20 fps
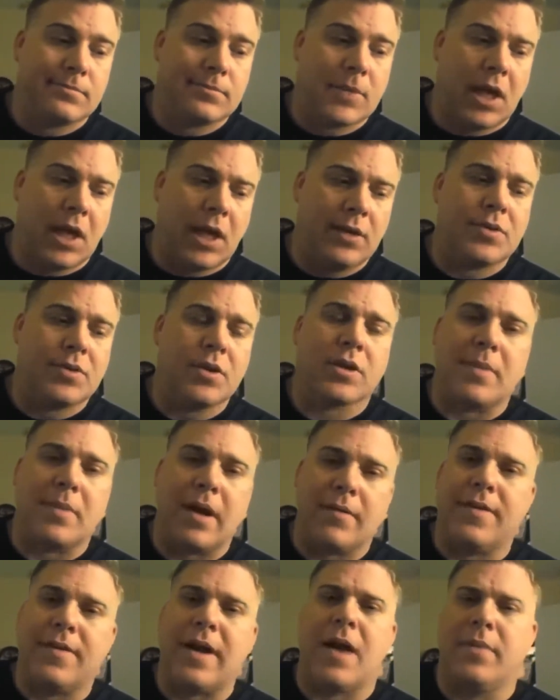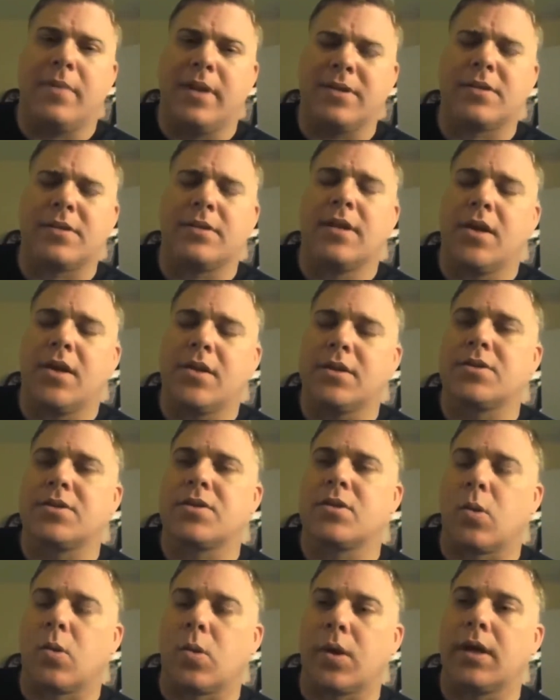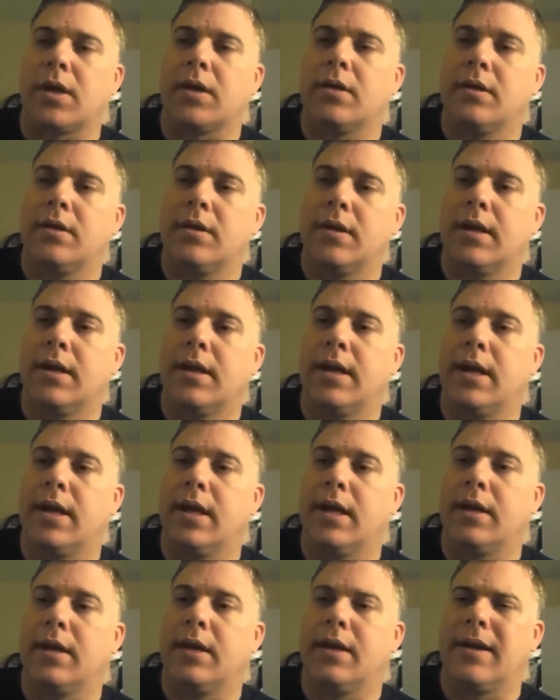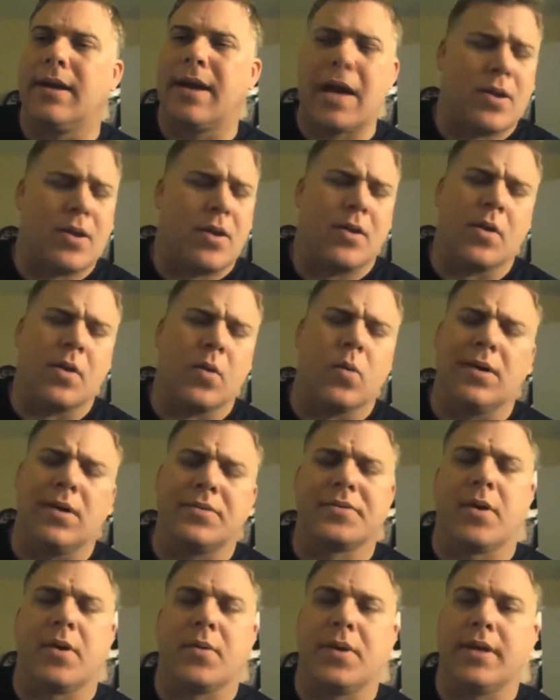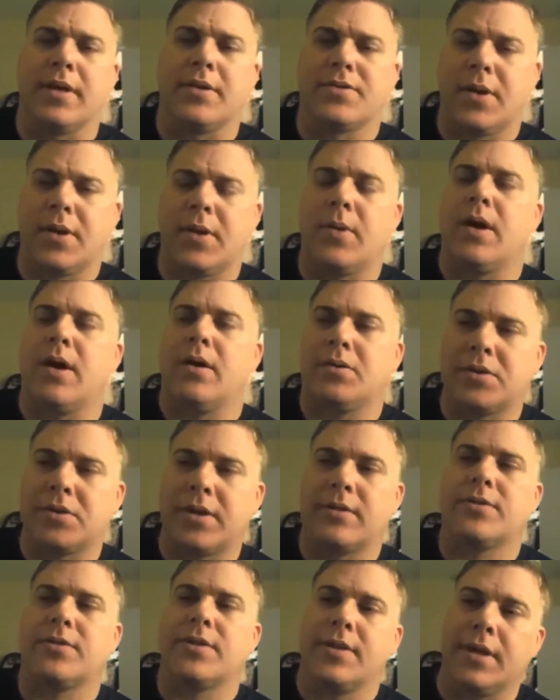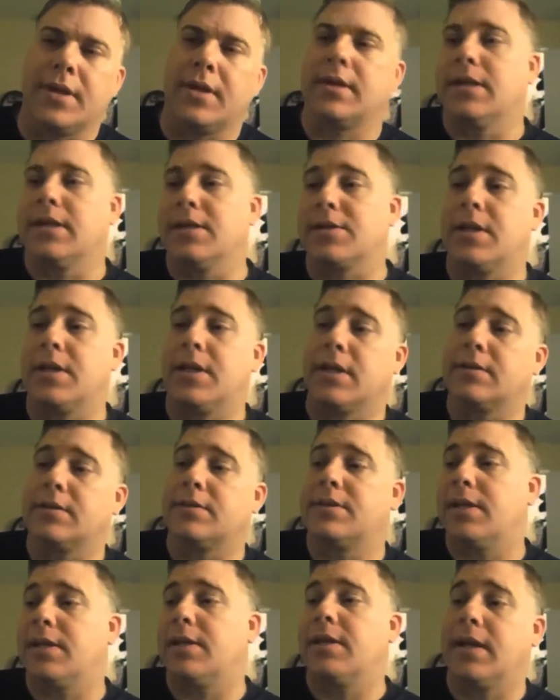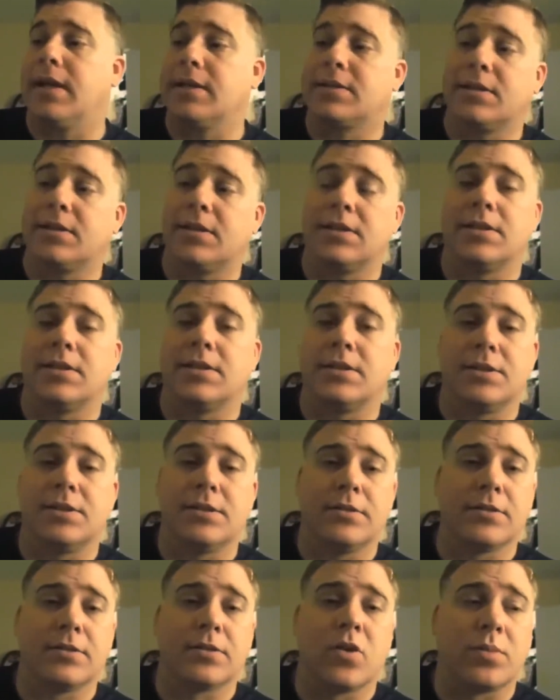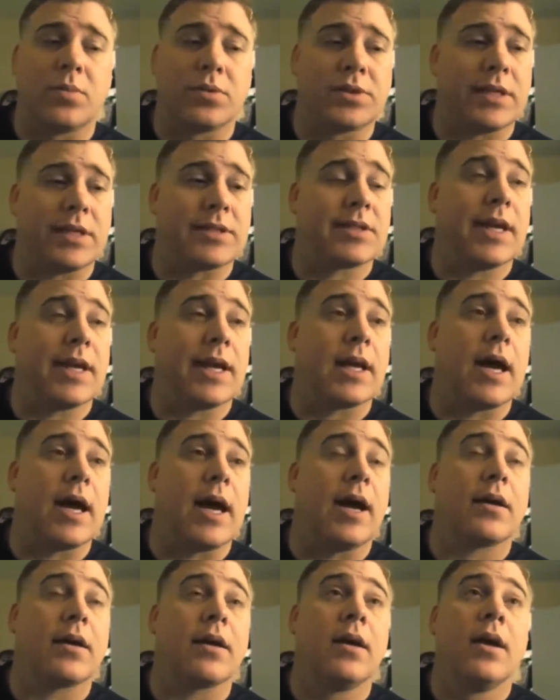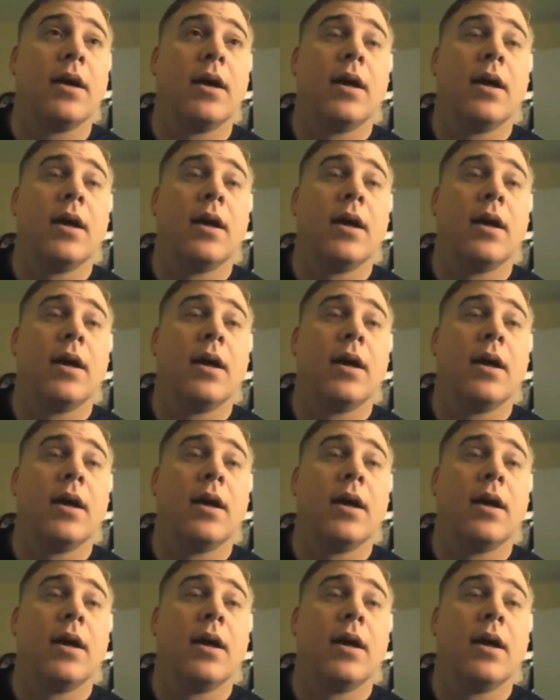he took about 5 minutes to tell this story, and I'd heard it once already, so I was just sitting there listening, sitting next to Corporal Jason Laycock.